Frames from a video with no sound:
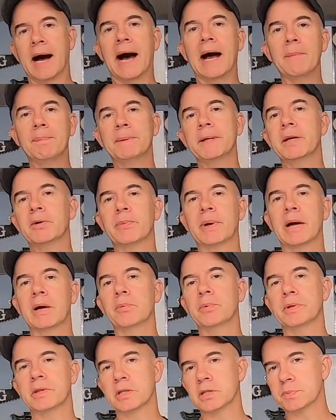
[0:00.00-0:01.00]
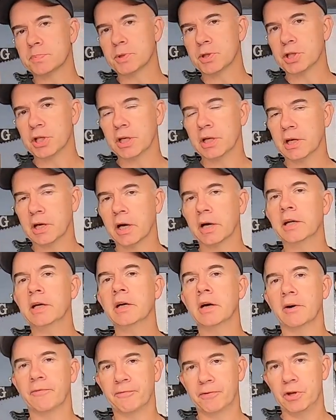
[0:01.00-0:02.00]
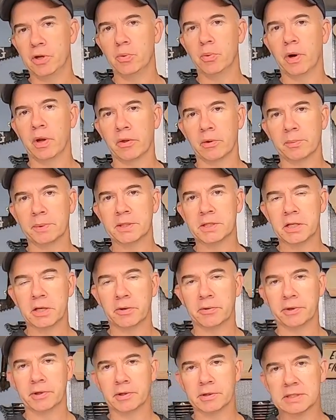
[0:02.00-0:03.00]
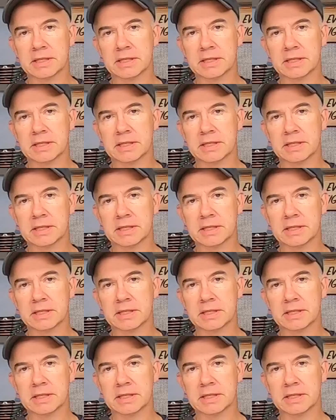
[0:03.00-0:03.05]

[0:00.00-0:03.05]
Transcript: I played around with this machine cutting a few other materials